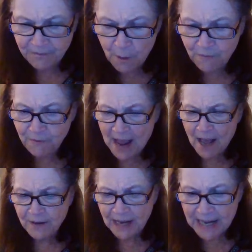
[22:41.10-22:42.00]
were
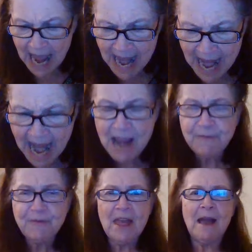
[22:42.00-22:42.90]
found and I
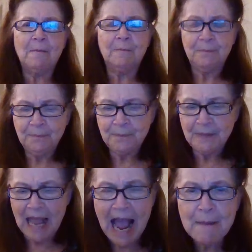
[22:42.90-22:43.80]
ate them.
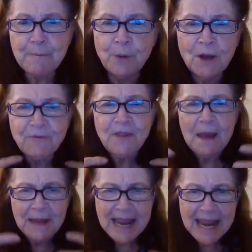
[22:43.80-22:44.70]
I put
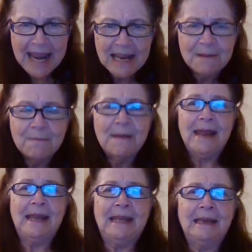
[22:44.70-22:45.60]
them in
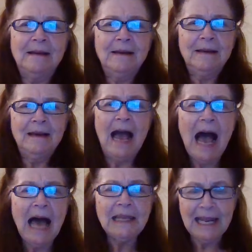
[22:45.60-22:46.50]
me.
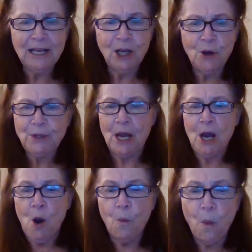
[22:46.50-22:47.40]
Hallelujah.
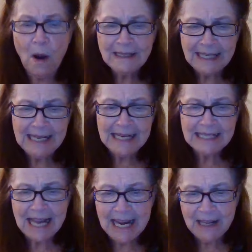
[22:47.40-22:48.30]
What did he
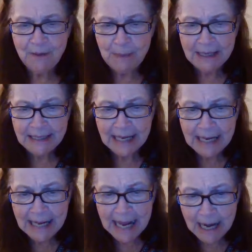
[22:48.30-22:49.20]
say at the
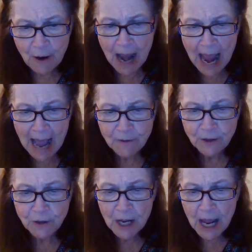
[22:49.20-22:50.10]
beginning here?
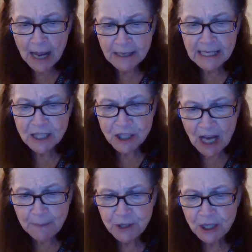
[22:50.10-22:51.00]
Hallelujah.
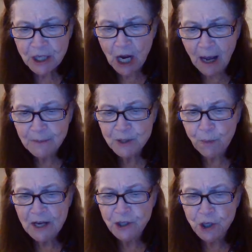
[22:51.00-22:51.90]
Deception comes
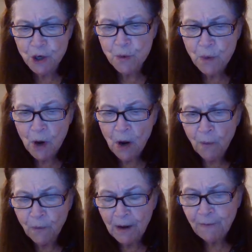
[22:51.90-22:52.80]
when you
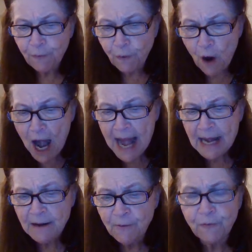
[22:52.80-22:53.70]

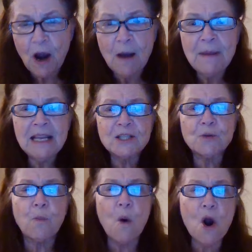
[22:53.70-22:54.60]
refrain from
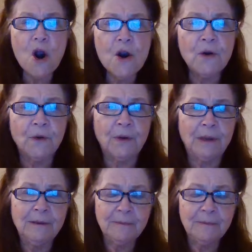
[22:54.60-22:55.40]
his word